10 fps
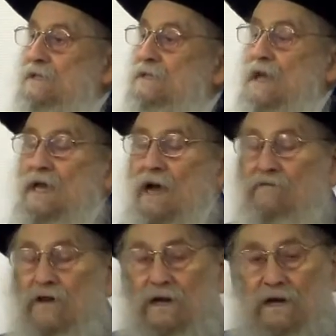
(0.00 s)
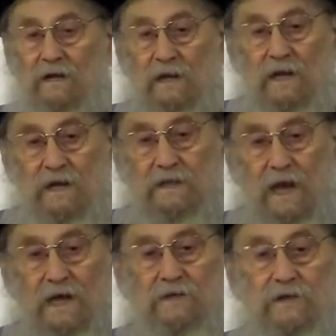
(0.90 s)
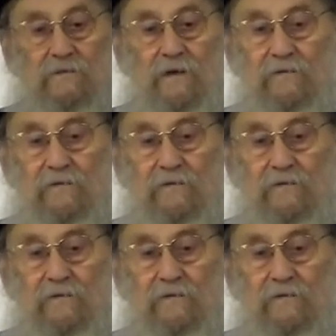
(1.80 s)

the day Avera, in the hands of